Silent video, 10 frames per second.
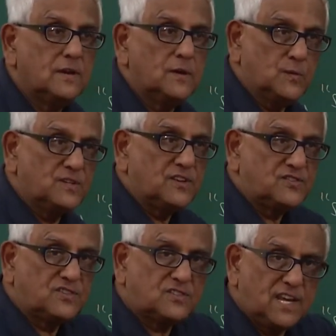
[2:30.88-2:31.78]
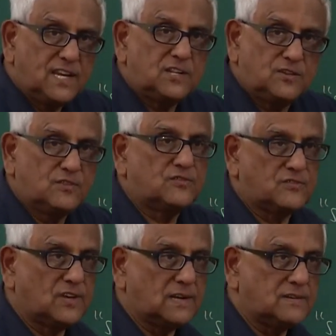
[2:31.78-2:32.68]
we just stated this
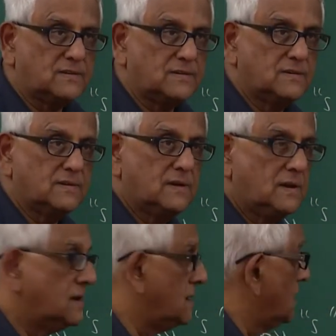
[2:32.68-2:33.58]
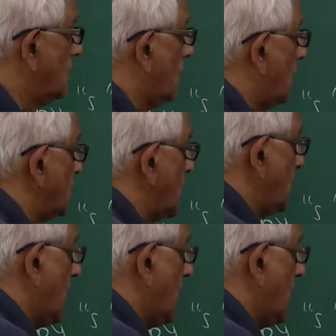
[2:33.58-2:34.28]
result. On the other